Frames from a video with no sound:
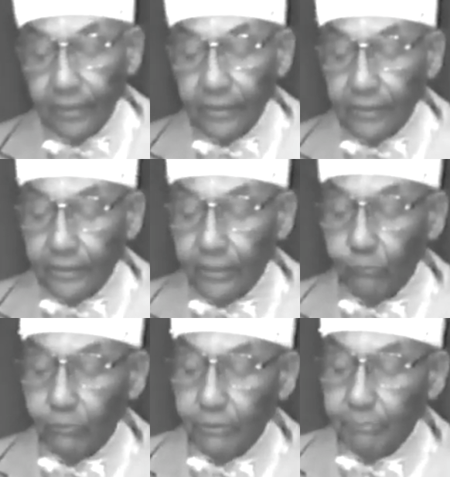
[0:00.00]
It
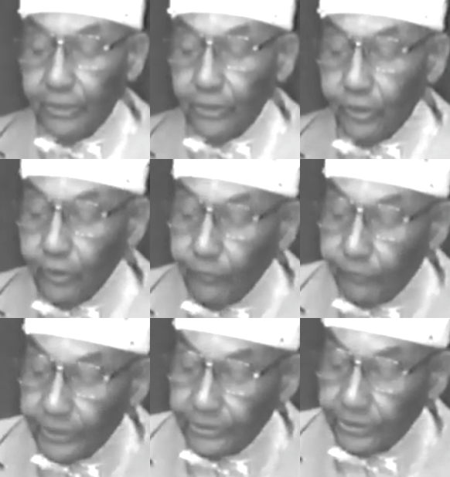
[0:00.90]
will be new
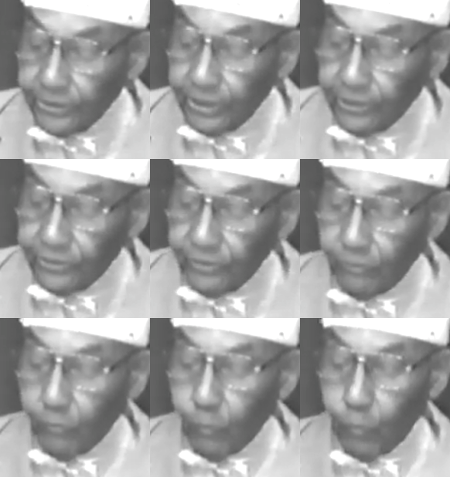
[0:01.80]

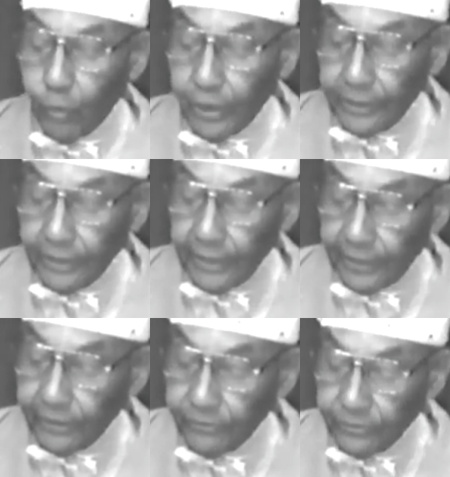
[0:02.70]
vegetation, water,
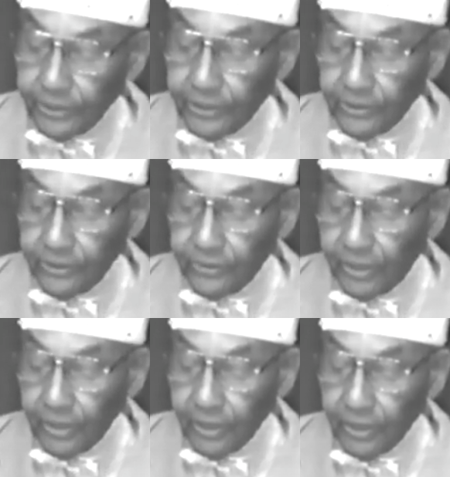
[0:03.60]
and trees
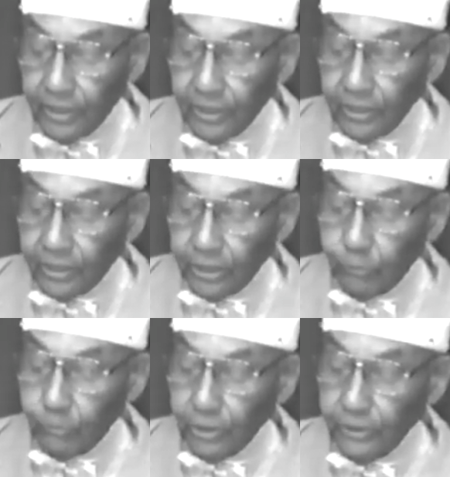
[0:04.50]

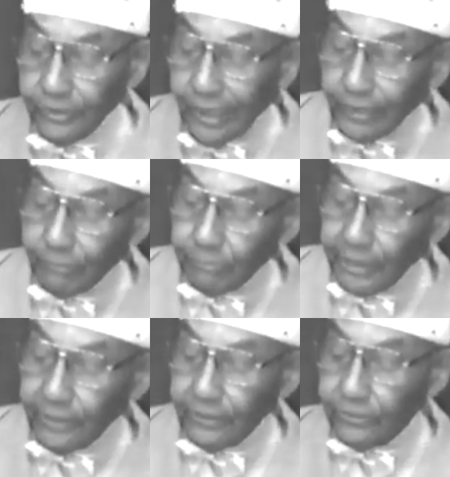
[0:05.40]
it will not
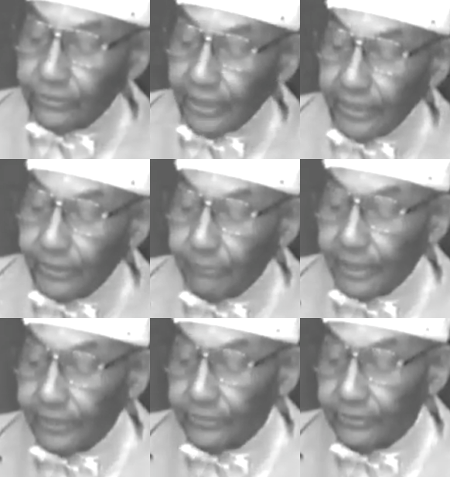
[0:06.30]
be the same
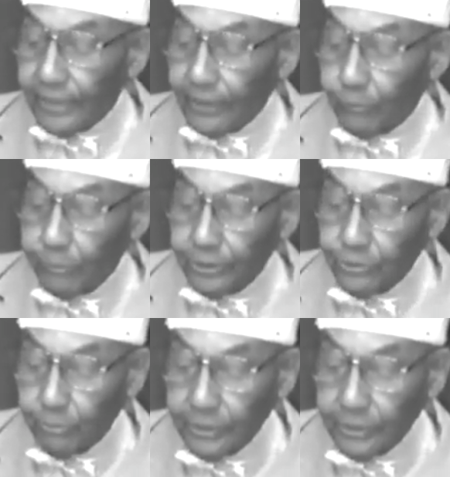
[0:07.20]
as that which we